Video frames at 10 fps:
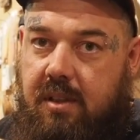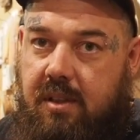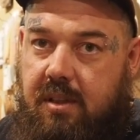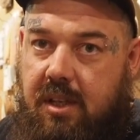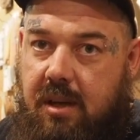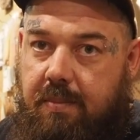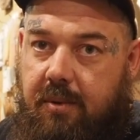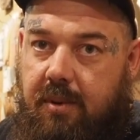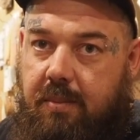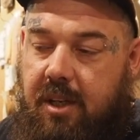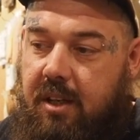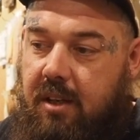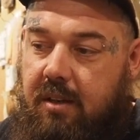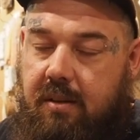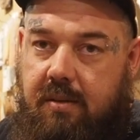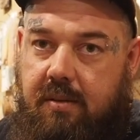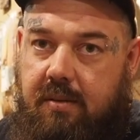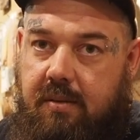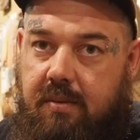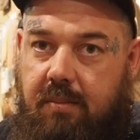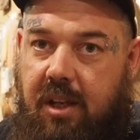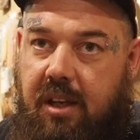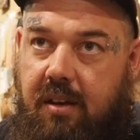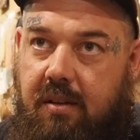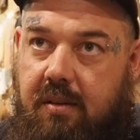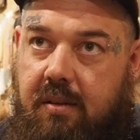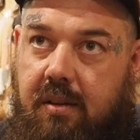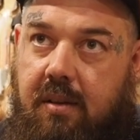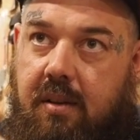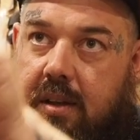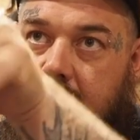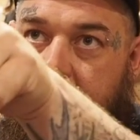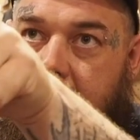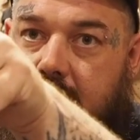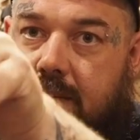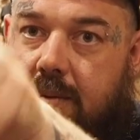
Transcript: tap on the back of your blank, and your nymph